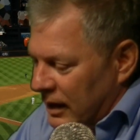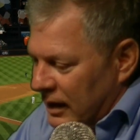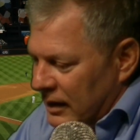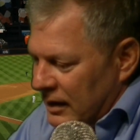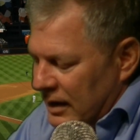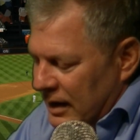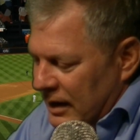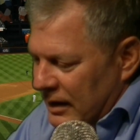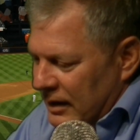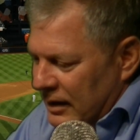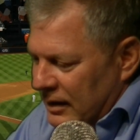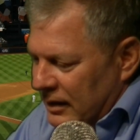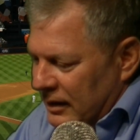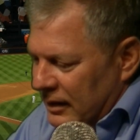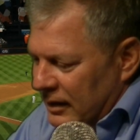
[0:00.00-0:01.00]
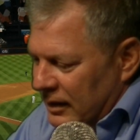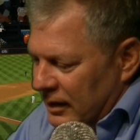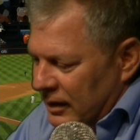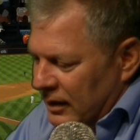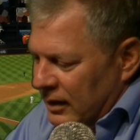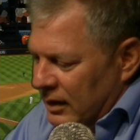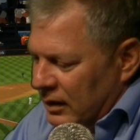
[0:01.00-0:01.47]
And, and
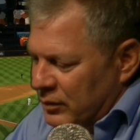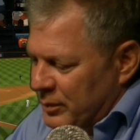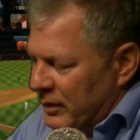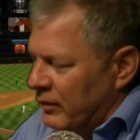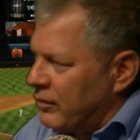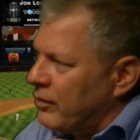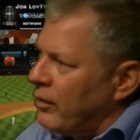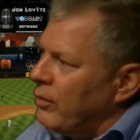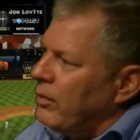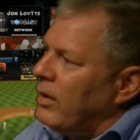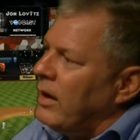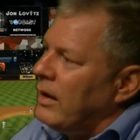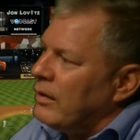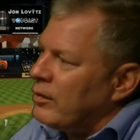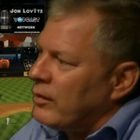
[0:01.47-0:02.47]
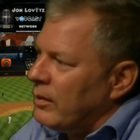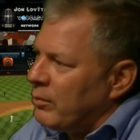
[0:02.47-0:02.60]
it's been so nice.